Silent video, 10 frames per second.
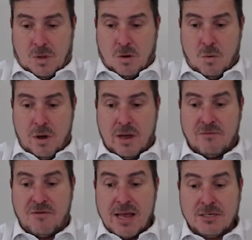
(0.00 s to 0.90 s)
were
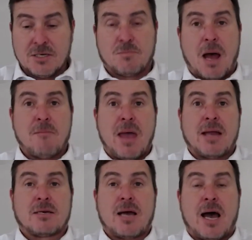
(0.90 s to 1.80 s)
invented by
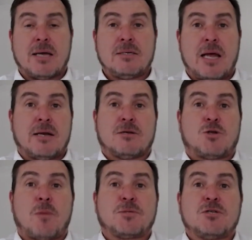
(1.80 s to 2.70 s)
mankind and
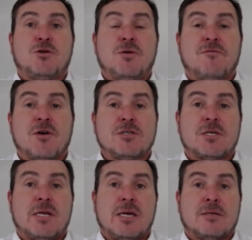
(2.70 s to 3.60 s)
adopted
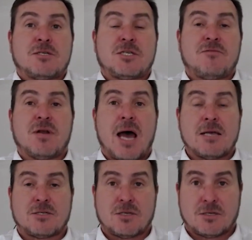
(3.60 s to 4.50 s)
universally in
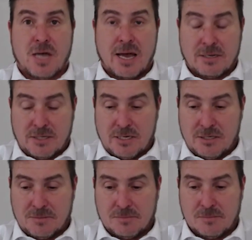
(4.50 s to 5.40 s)
civilized societies